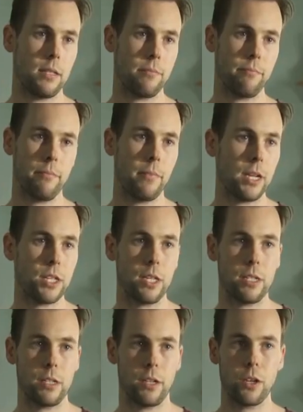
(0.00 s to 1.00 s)
And it's much
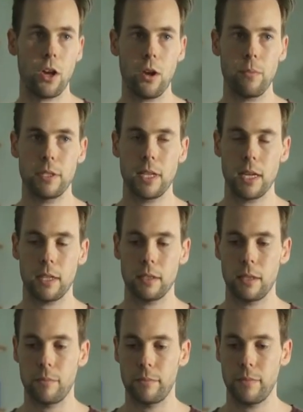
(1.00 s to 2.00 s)
easier to cope seeing
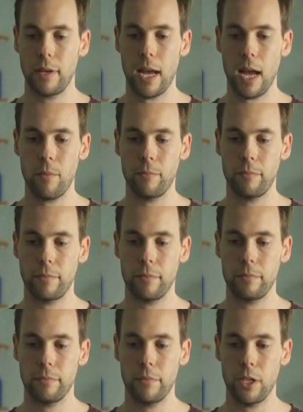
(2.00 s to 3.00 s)
them, um,
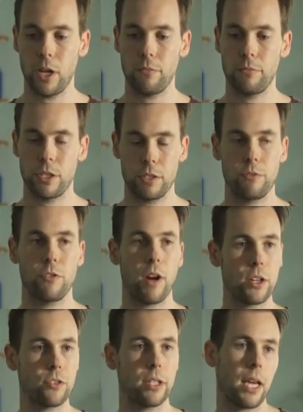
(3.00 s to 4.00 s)
you know, just
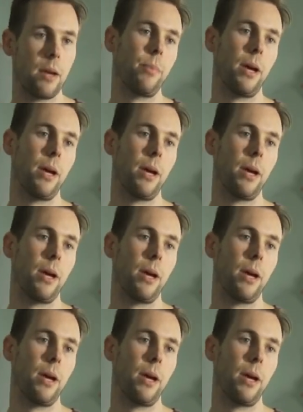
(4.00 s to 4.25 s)
gradually get